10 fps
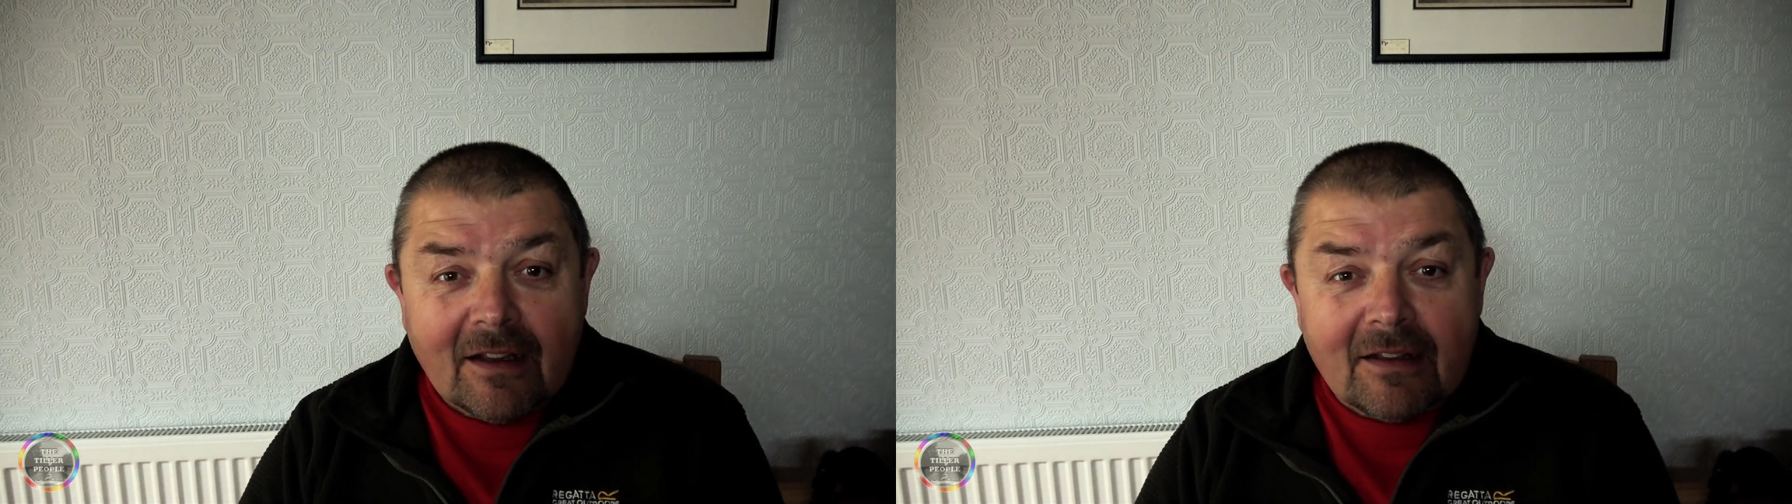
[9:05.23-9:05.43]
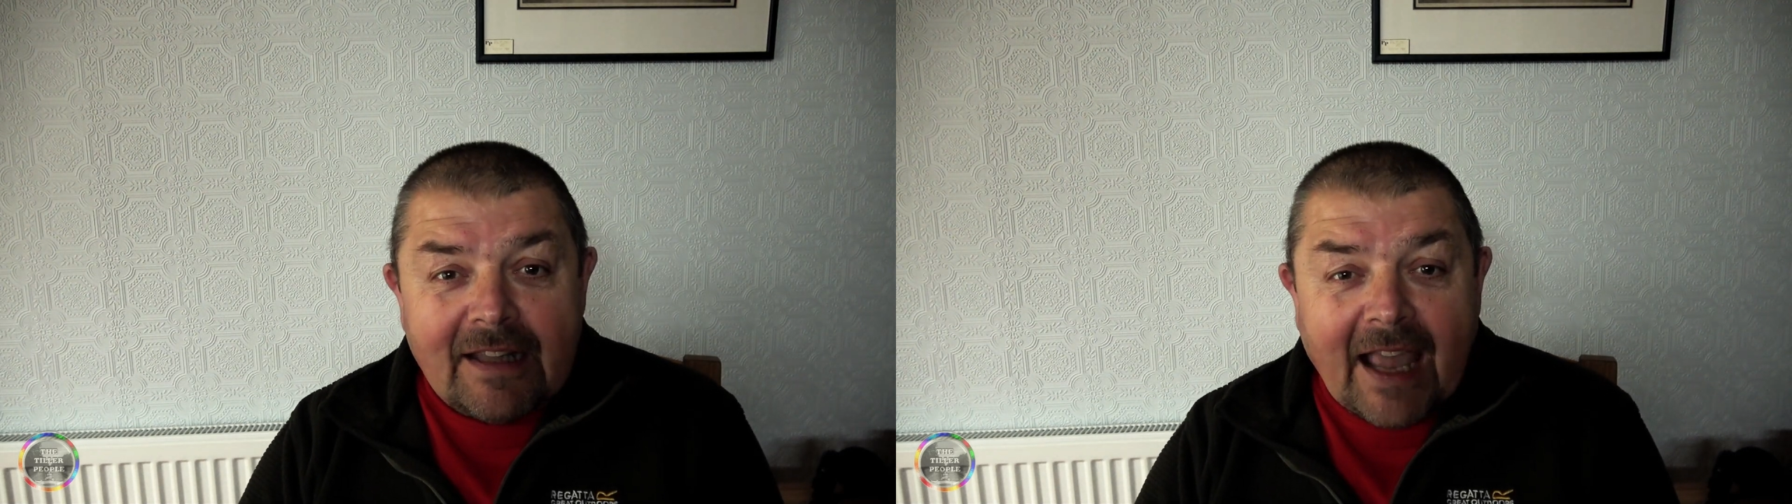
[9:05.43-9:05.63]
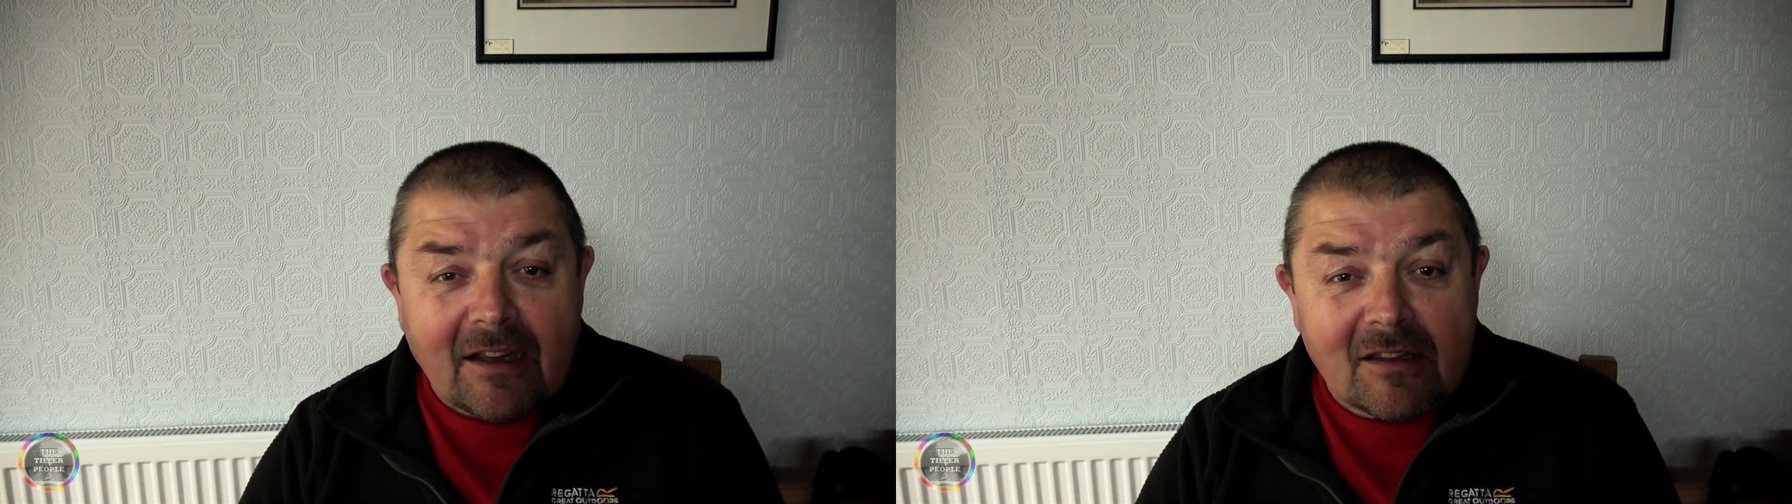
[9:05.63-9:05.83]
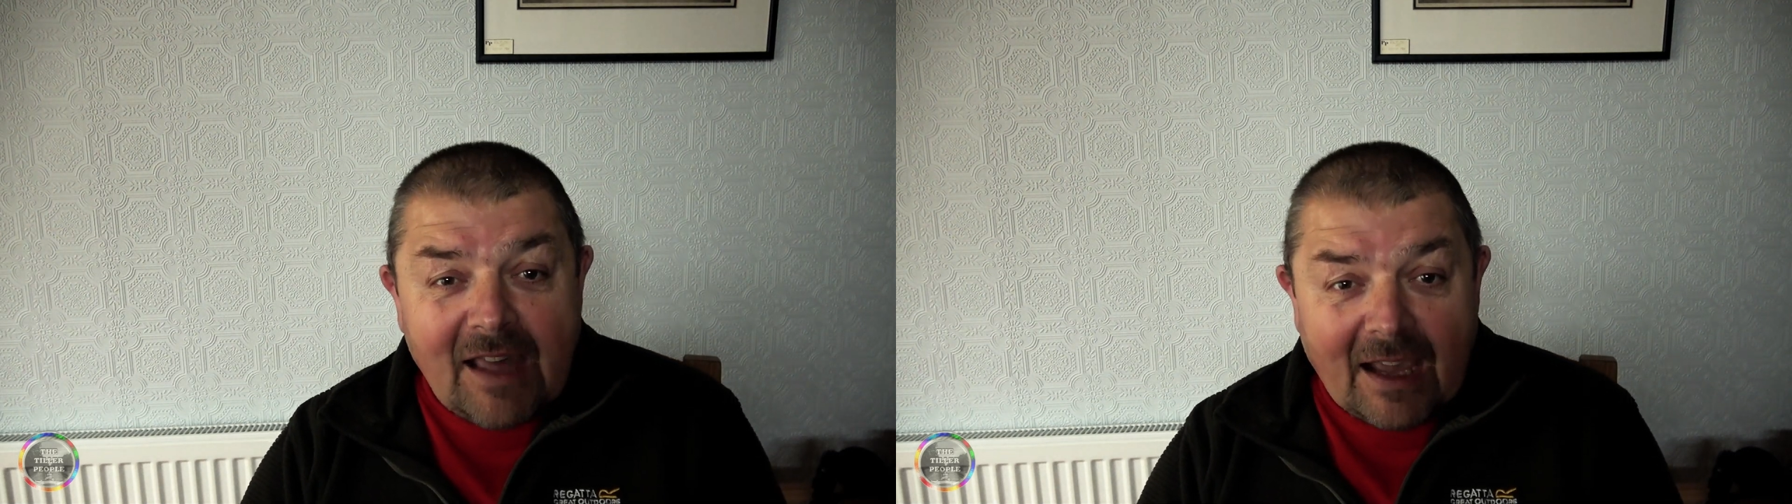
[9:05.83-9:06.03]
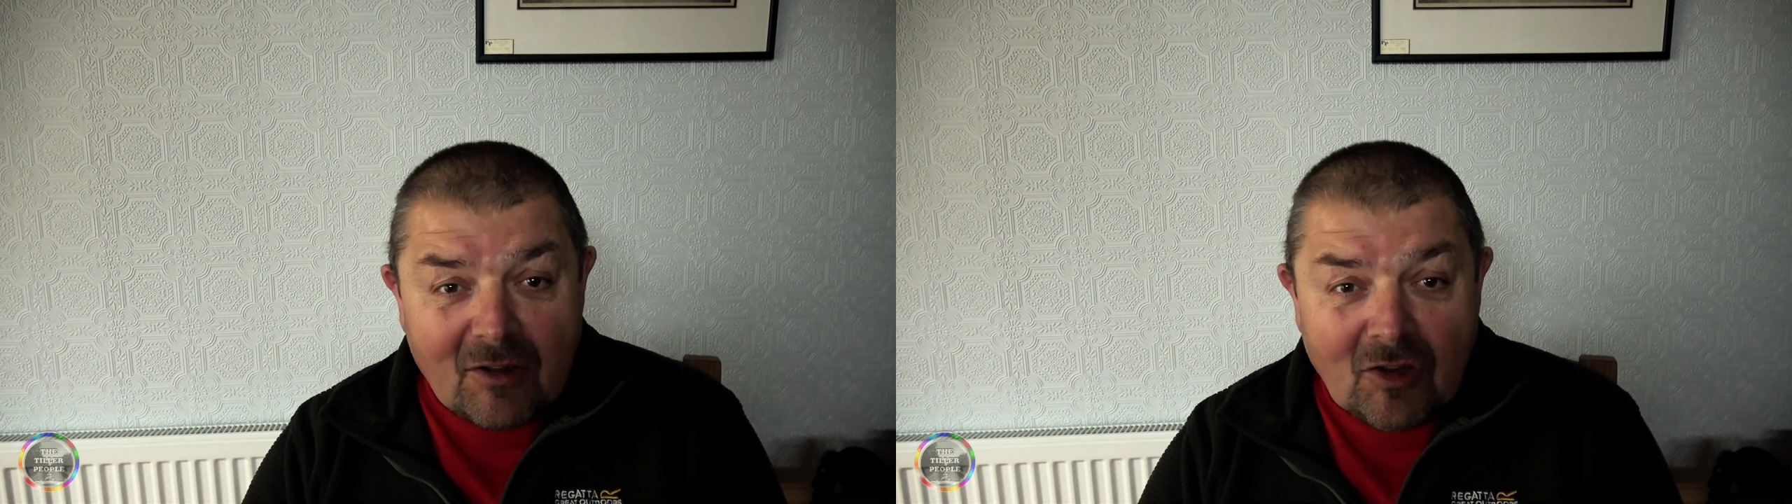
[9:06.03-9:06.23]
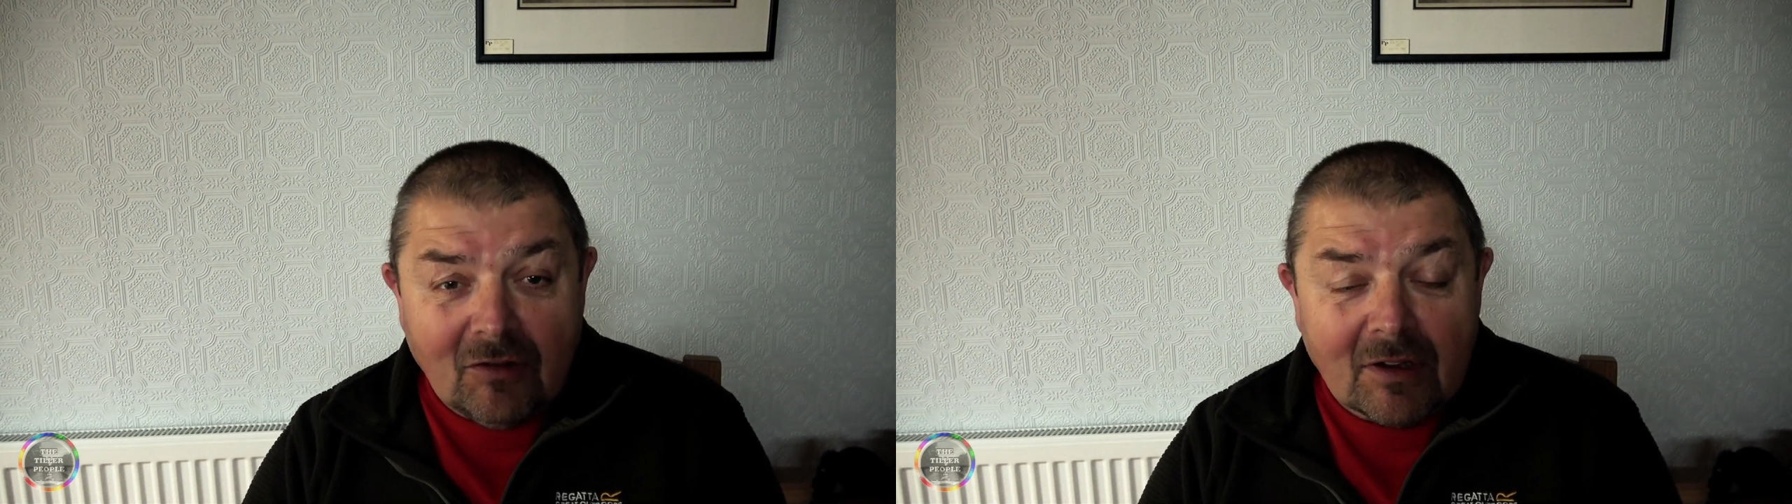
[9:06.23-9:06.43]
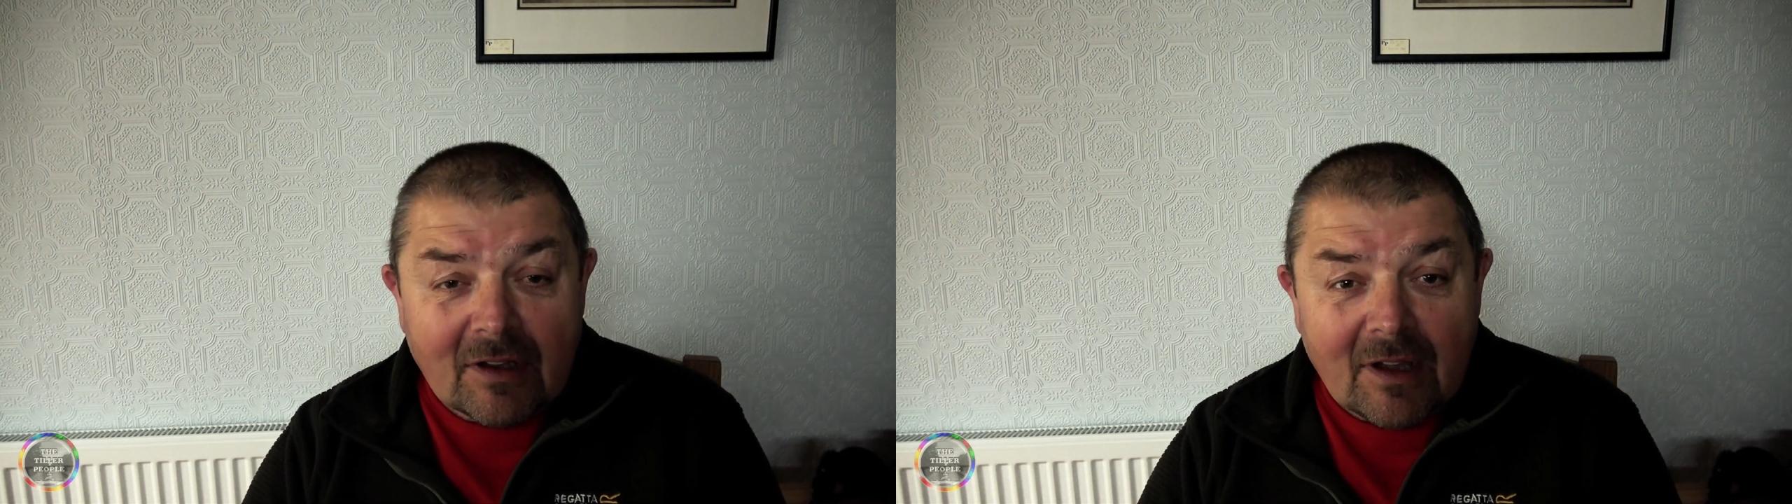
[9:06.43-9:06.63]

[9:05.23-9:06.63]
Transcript: the next section